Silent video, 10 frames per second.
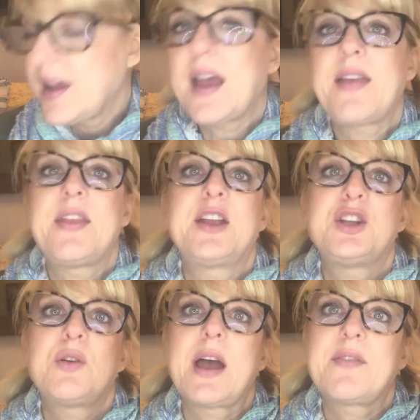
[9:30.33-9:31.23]
and then
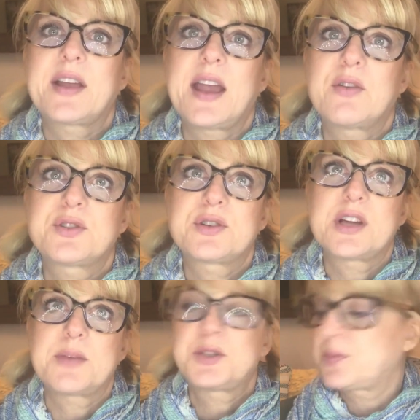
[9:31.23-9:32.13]
you have a
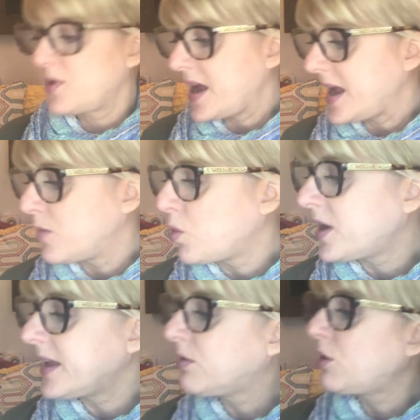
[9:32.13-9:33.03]
countertop spray. And what
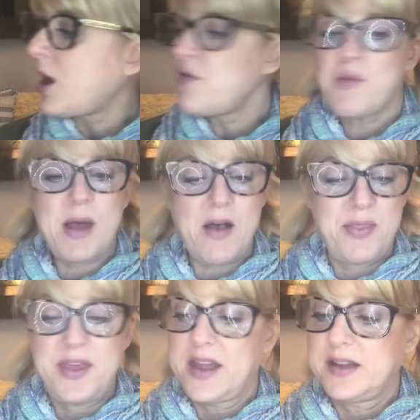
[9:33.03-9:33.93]
I love
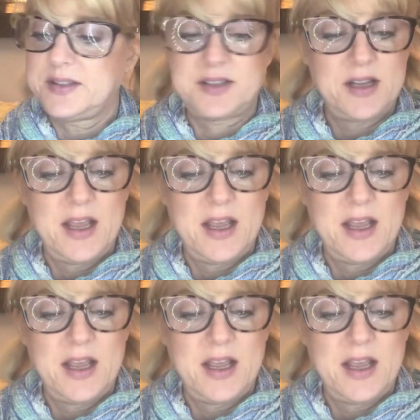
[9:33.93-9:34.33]
about this